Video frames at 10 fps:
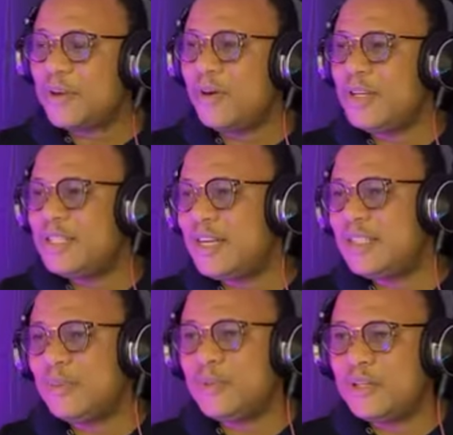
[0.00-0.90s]
First
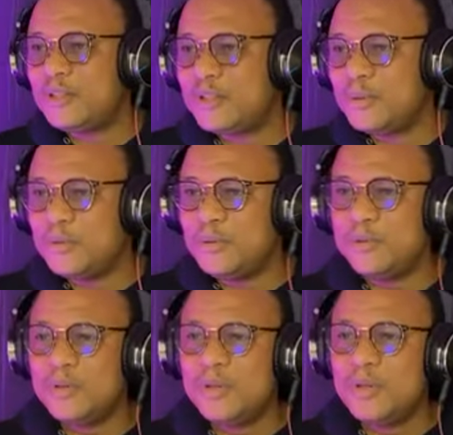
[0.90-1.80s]
Corinthians chapter
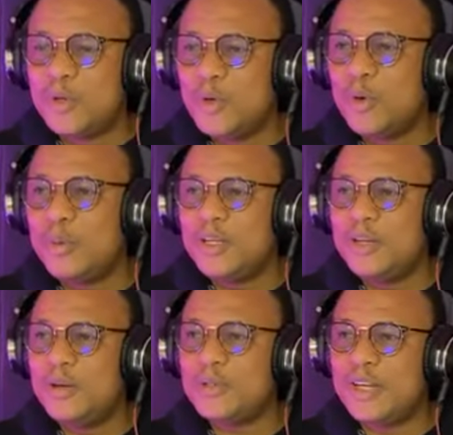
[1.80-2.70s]
2
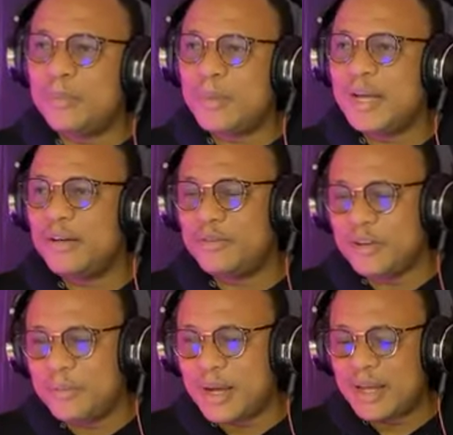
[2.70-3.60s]
Nobody knows the
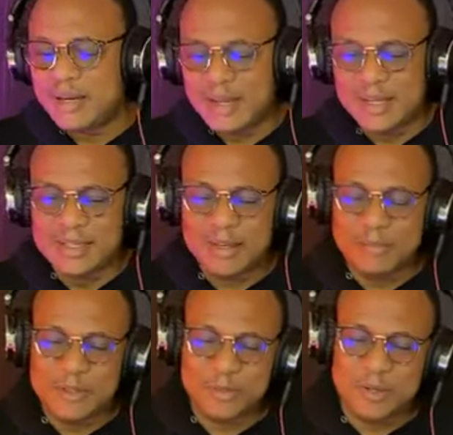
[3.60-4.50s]
mind of a man
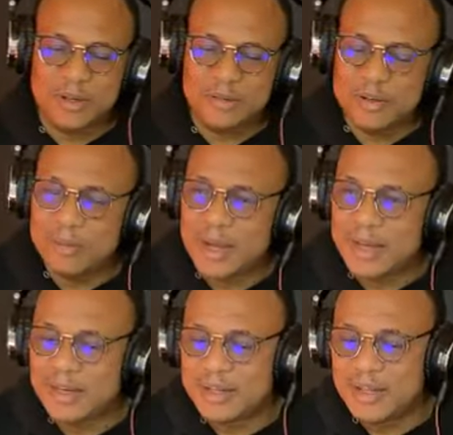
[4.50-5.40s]
except the Spirit of
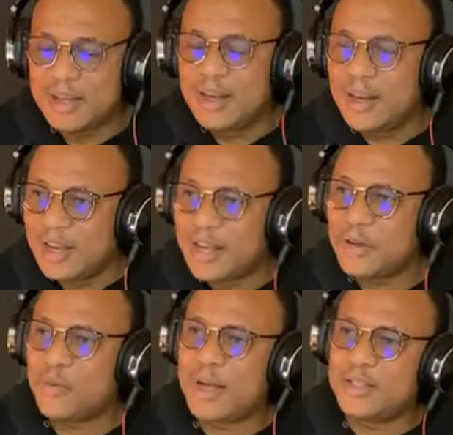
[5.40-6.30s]
a man.
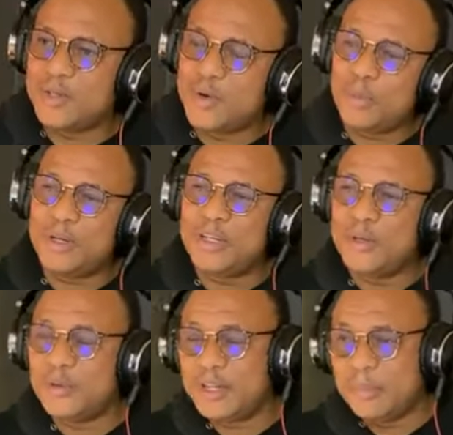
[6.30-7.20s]
Likewise,
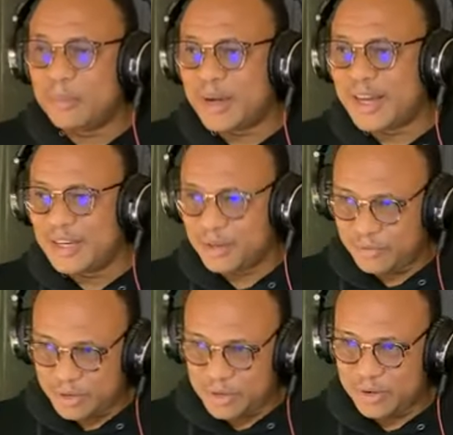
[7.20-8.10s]
nobody knows the
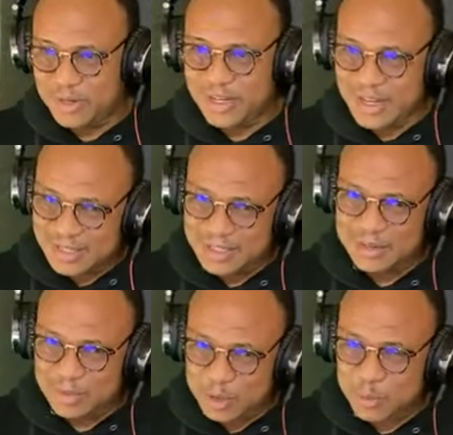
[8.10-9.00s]
mind of God
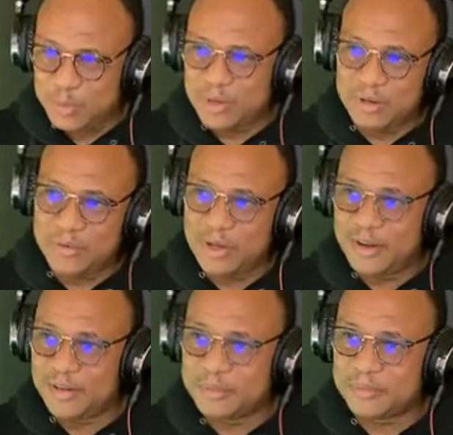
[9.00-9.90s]
except the Spirit
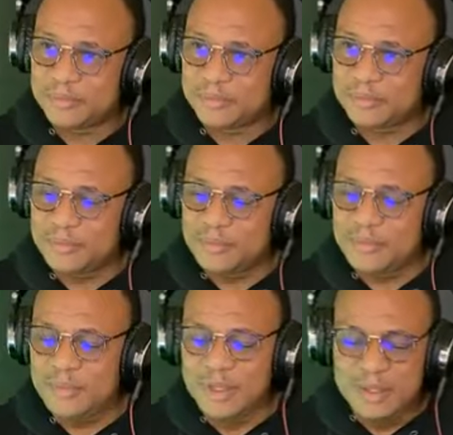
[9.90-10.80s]
of God.
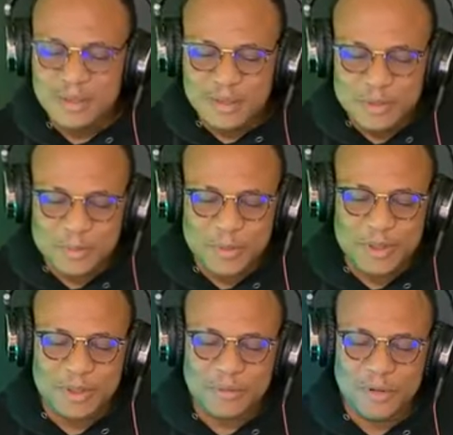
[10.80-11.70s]
The
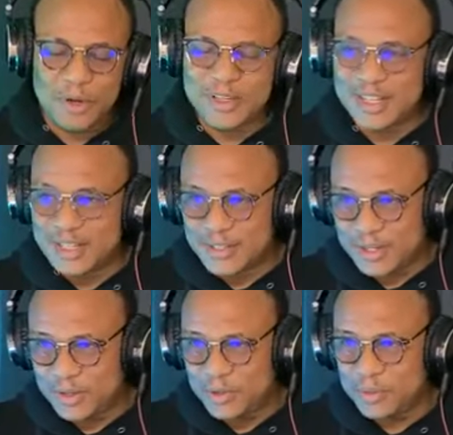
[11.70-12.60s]
Spirit of God
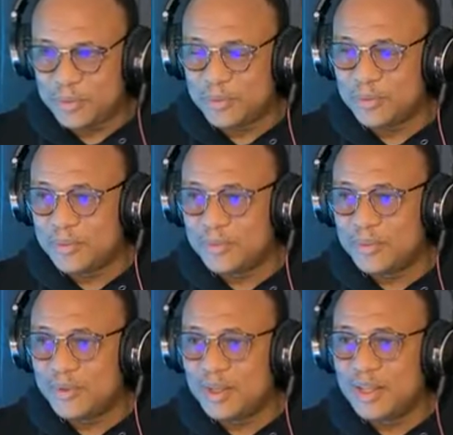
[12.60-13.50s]
is in you.
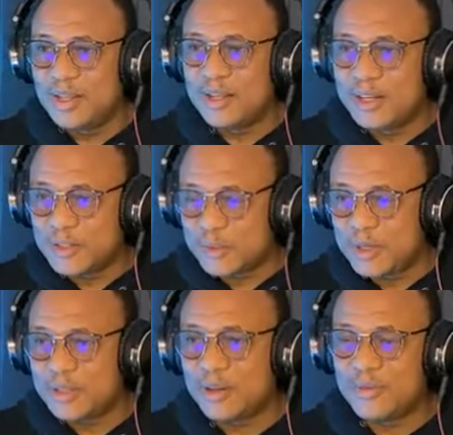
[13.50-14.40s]

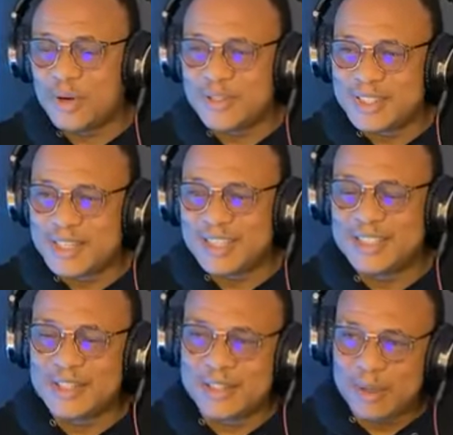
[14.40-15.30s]
The Spirit of God
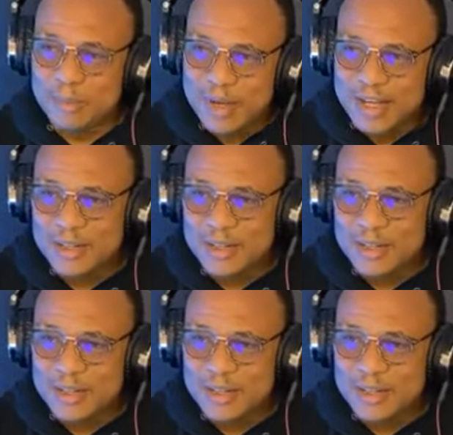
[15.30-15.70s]
searches the